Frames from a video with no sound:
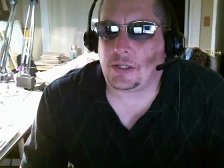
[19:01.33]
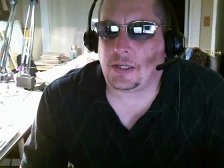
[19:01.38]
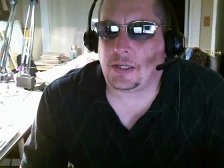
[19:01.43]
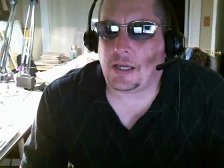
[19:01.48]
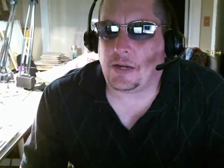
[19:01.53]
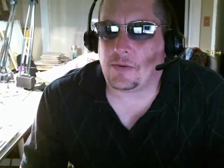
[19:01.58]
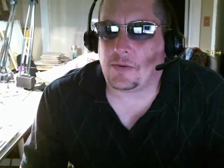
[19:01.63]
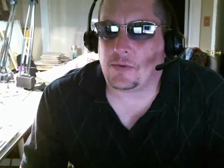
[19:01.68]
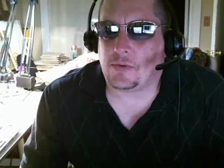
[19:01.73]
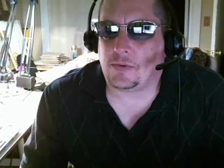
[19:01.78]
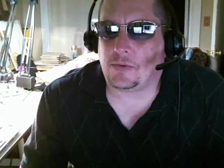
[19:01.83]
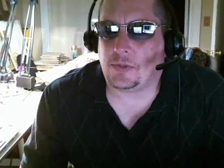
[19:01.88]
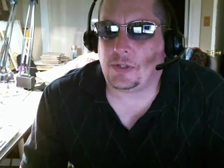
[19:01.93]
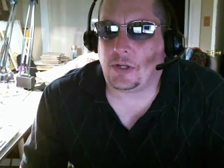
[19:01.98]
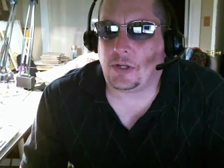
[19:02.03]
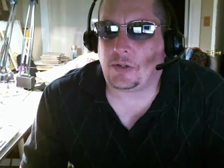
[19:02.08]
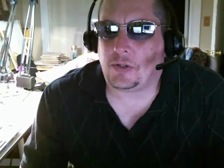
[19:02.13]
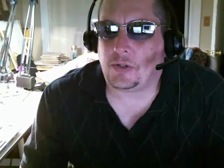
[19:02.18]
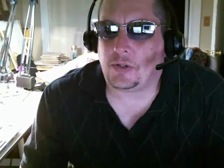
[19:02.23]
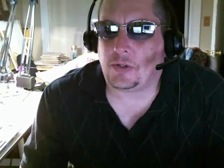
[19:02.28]

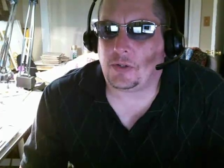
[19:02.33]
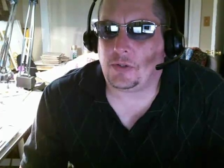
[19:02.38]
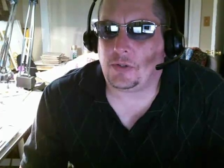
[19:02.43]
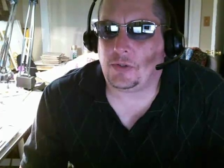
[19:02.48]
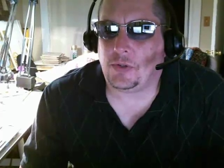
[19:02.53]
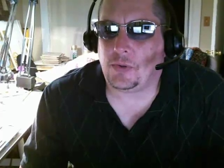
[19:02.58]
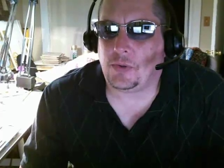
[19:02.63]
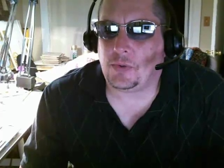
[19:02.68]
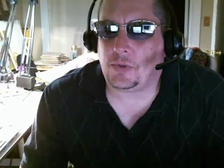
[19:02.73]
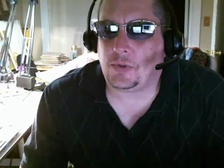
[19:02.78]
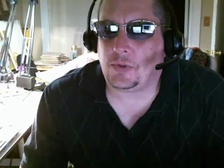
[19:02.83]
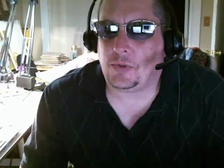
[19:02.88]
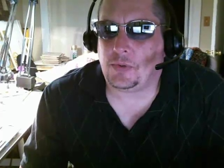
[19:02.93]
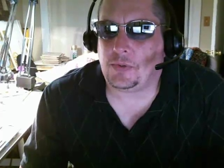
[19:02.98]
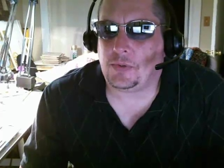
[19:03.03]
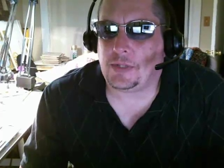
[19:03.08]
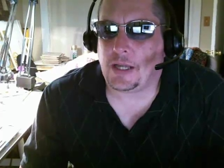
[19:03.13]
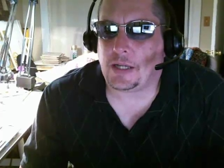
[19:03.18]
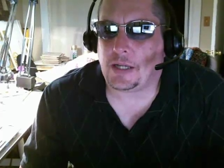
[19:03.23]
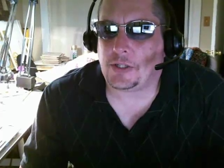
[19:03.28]

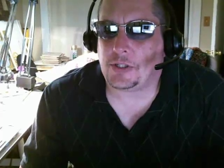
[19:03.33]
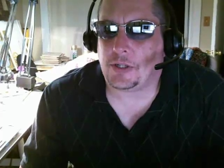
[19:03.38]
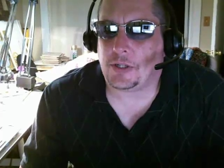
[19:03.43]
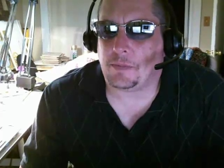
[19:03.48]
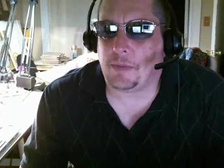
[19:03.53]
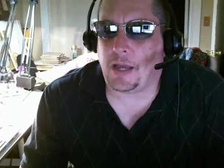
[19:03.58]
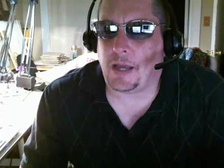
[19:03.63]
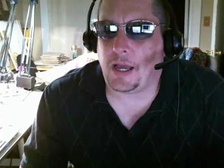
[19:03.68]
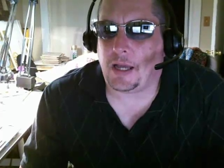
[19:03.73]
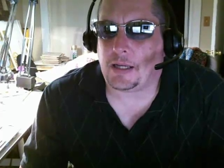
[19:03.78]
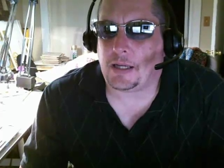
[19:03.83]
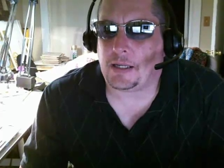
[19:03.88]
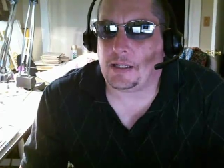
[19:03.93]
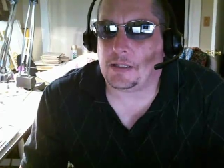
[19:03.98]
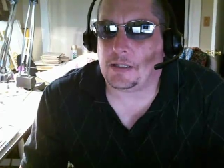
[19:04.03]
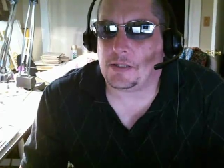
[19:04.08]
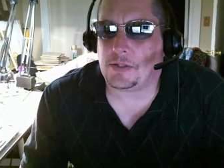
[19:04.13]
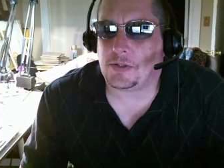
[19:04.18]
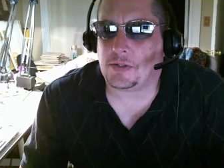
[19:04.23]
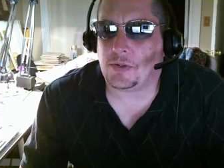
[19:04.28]
Gerudoku texture pack.
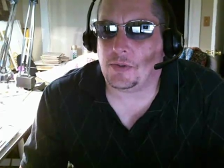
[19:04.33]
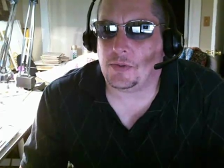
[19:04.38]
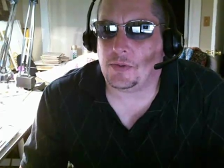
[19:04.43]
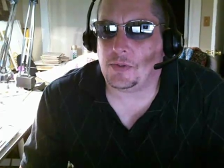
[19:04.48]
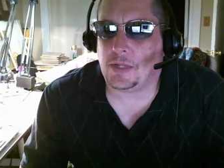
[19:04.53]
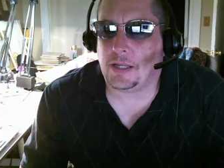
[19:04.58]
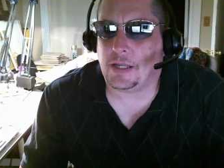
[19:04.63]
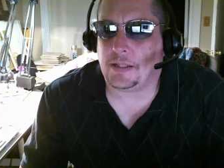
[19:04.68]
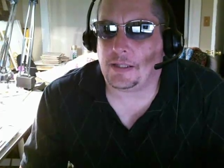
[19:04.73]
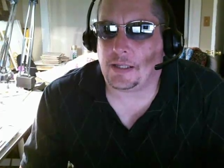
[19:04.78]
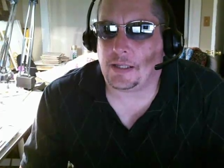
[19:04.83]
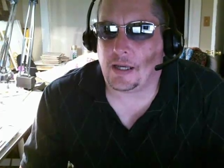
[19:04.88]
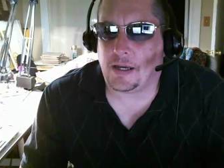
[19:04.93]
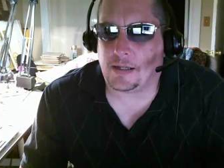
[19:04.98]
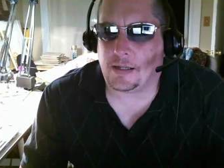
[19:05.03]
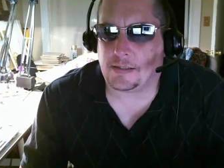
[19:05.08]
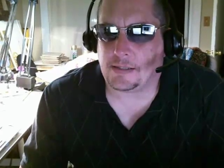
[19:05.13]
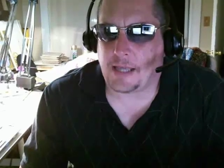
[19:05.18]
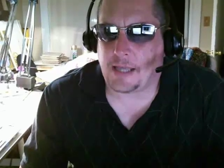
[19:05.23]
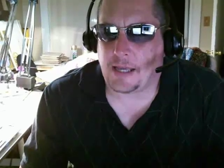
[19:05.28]
It's cool, and
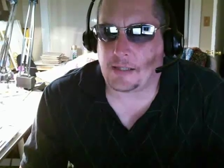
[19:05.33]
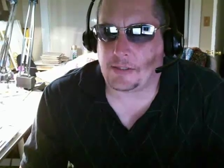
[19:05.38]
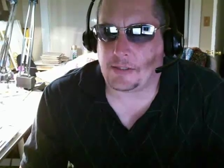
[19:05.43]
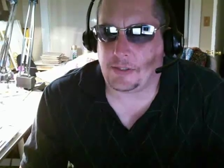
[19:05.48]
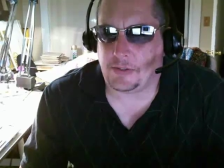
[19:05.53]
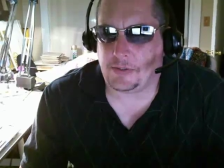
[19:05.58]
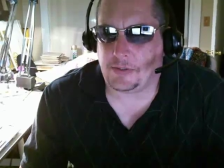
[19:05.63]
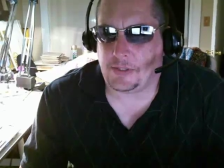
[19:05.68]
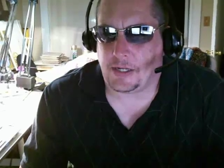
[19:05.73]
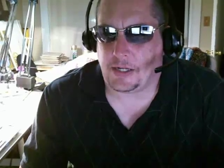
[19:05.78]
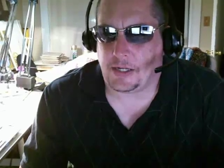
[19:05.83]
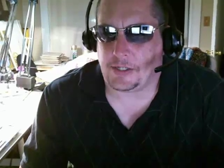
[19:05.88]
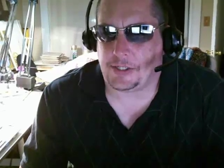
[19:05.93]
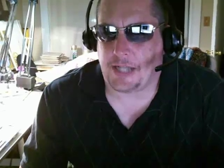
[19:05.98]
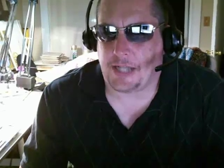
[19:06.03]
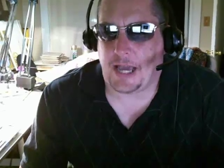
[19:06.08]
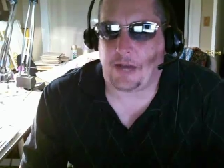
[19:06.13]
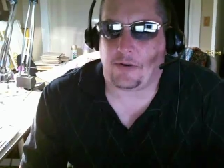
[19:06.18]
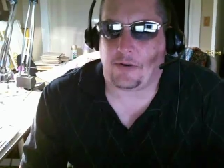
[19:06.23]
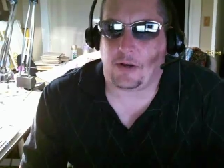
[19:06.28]
the cast use it on
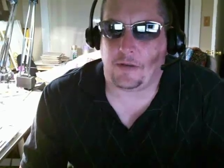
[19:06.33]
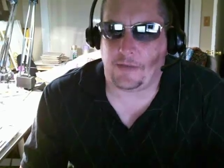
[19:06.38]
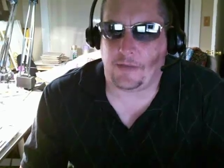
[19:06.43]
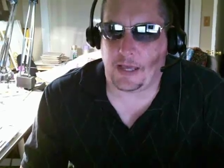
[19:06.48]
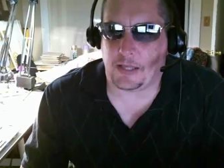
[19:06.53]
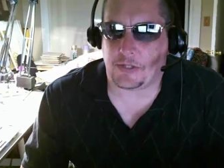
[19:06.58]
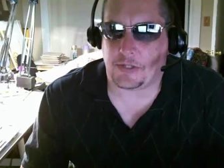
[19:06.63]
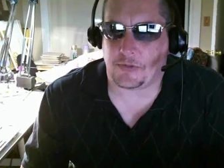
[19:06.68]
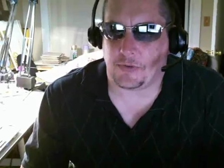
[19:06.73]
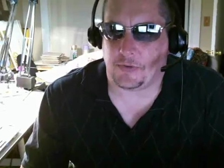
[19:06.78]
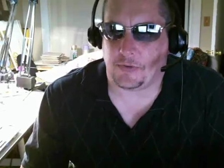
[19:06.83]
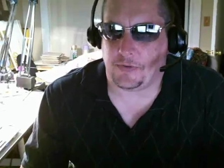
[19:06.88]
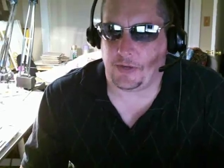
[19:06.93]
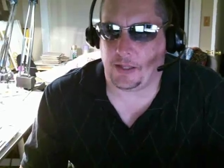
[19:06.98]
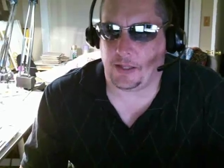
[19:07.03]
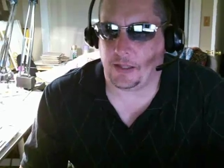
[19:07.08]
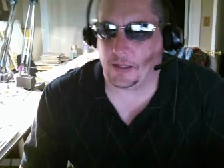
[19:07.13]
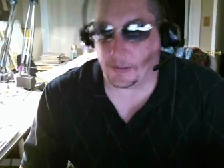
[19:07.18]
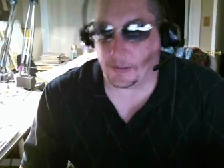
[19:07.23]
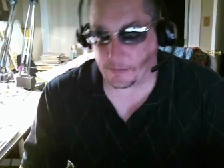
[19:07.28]
Shadow of
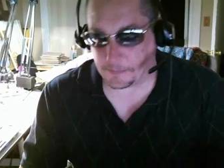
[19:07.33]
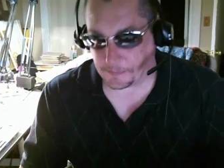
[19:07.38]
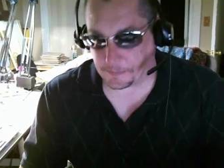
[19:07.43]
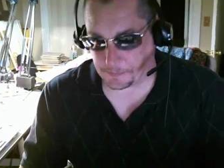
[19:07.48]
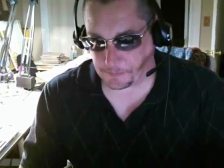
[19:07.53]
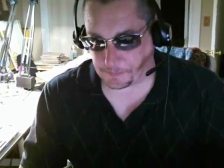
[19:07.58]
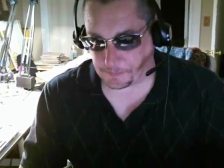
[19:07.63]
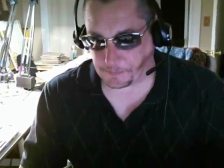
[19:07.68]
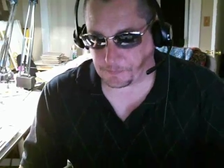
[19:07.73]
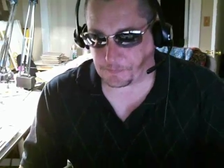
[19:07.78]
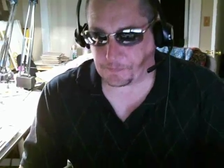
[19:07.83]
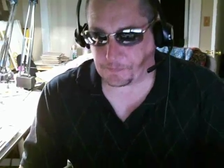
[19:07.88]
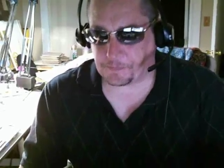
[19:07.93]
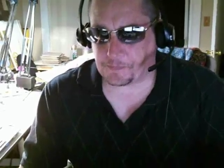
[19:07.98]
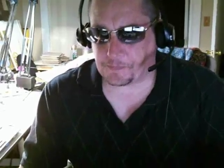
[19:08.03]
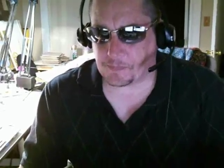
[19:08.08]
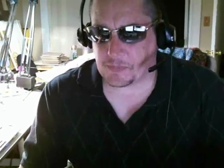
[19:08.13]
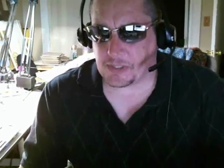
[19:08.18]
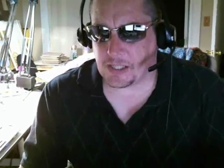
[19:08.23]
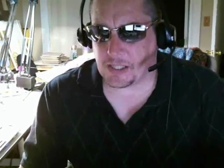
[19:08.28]
Israphel.
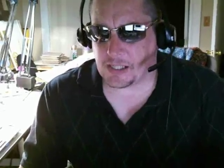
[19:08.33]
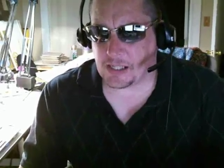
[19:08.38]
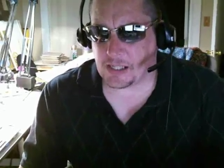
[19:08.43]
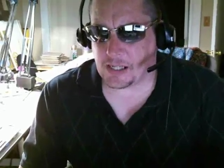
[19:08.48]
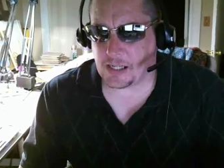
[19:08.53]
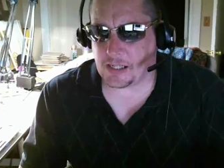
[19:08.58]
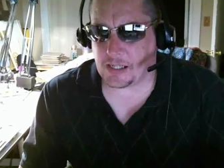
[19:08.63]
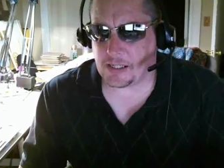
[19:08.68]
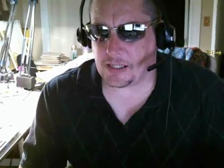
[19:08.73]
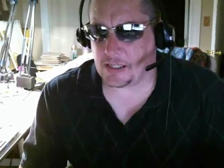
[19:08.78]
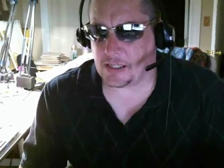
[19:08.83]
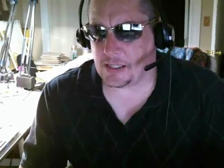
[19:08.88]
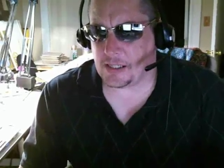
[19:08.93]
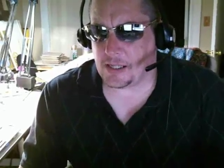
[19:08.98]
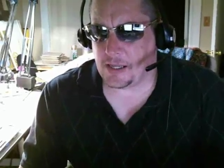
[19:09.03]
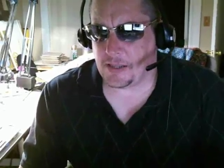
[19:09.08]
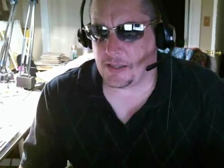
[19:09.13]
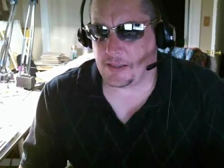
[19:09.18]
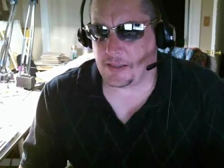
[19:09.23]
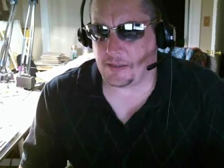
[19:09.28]
uh,
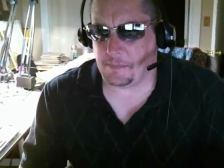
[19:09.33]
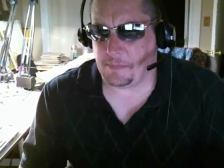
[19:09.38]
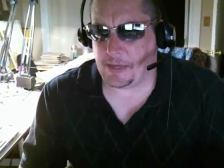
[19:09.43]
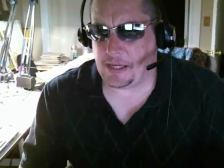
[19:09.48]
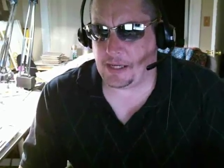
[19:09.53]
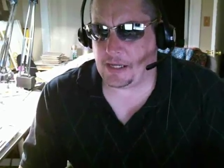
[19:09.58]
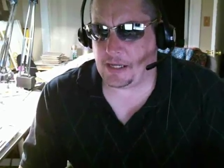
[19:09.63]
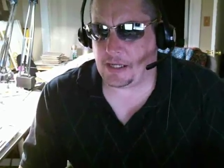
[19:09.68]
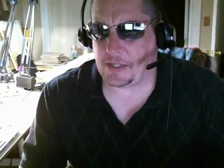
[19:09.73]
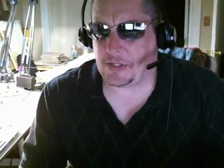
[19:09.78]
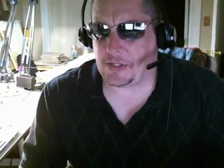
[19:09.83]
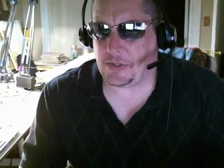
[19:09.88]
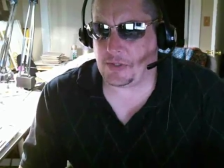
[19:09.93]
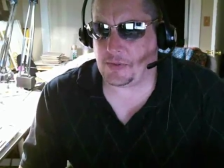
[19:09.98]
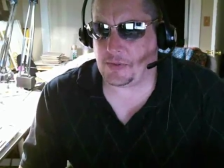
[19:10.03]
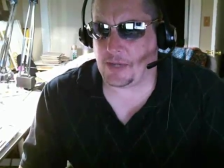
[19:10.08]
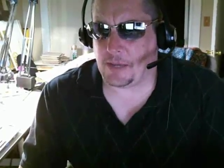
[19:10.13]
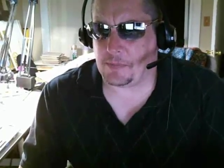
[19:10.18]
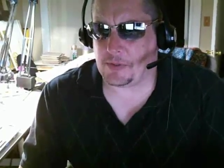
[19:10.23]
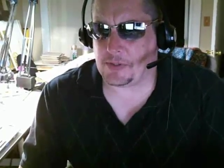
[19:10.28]
the Beta
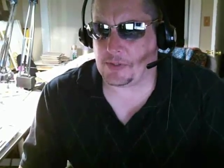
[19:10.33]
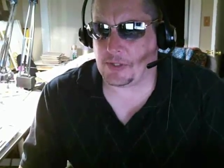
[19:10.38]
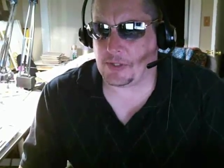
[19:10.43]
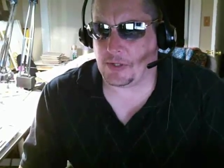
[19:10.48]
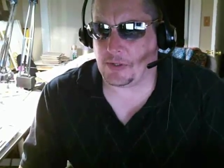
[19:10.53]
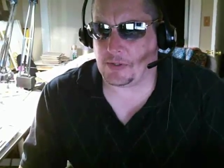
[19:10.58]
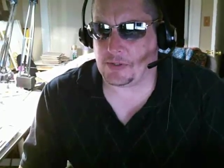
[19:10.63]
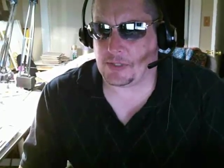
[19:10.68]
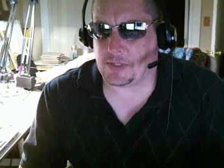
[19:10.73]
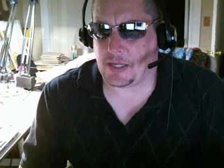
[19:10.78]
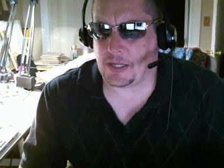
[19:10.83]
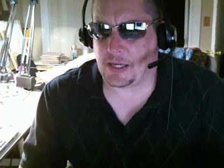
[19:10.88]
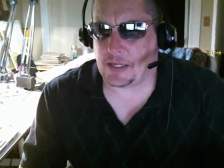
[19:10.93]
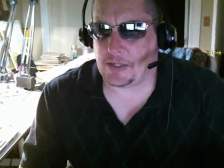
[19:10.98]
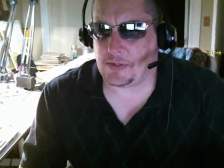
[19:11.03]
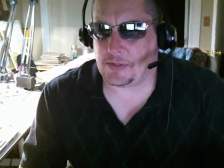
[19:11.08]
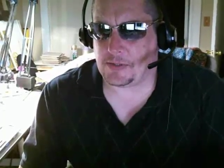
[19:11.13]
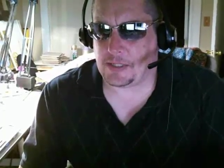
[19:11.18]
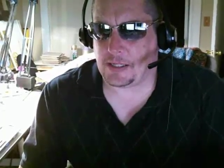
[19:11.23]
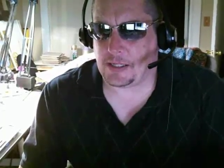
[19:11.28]
2 episodes. I
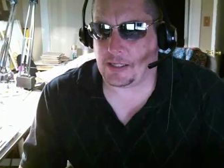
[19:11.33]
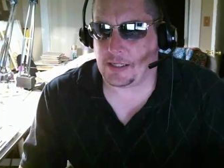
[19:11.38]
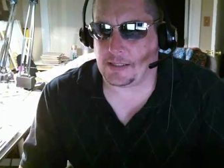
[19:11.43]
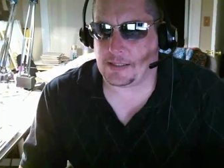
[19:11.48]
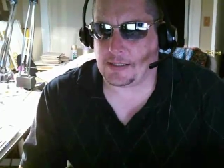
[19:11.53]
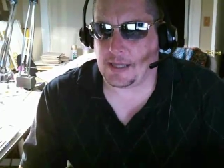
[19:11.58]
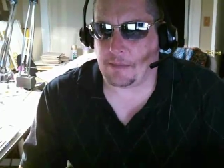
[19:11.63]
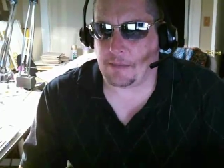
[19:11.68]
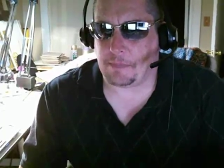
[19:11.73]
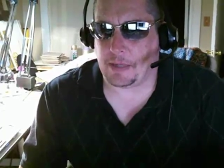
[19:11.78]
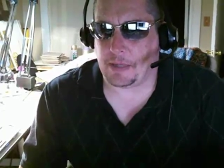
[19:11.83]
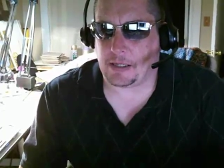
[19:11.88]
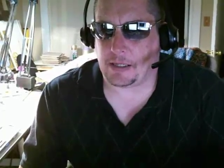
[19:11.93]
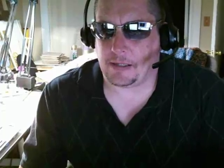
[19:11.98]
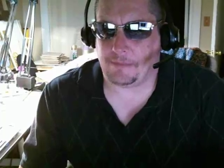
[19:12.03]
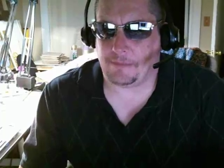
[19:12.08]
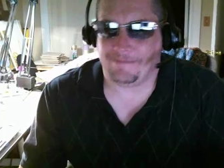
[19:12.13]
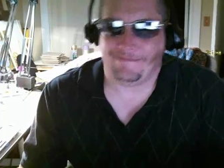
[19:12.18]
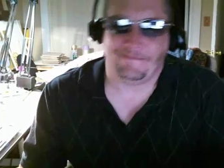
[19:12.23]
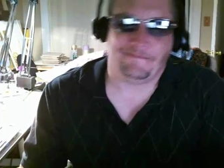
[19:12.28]
use it, it's epic.